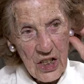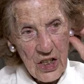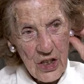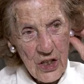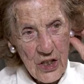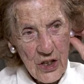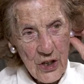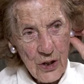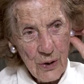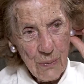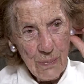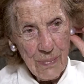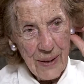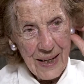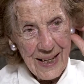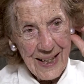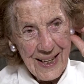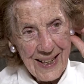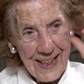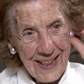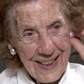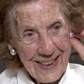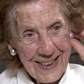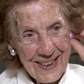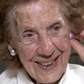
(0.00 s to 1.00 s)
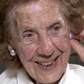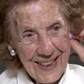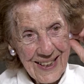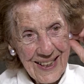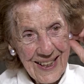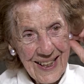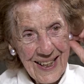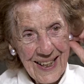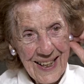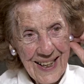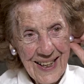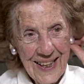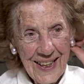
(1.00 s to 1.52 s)
Zumba
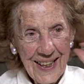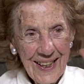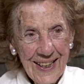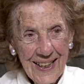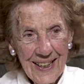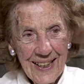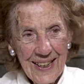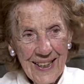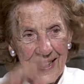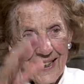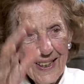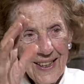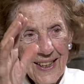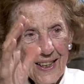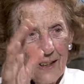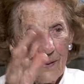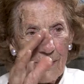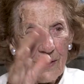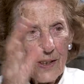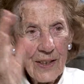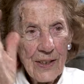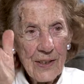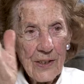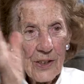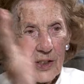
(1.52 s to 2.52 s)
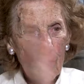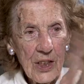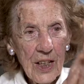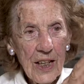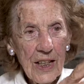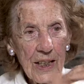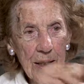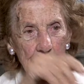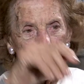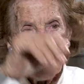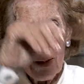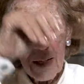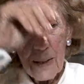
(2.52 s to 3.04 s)
today. You know, we do
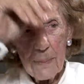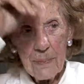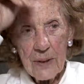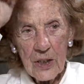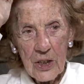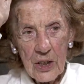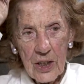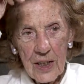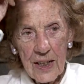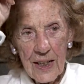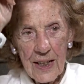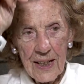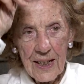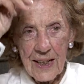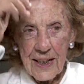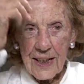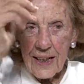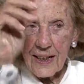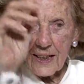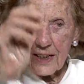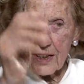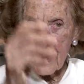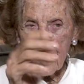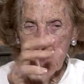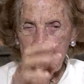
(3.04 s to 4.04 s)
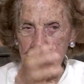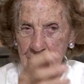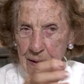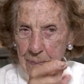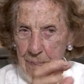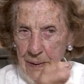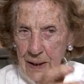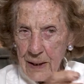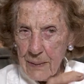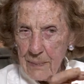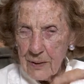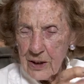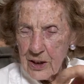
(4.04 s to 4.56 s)
shake a baby shake, shake a
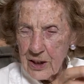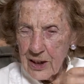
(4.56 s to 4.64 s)
baby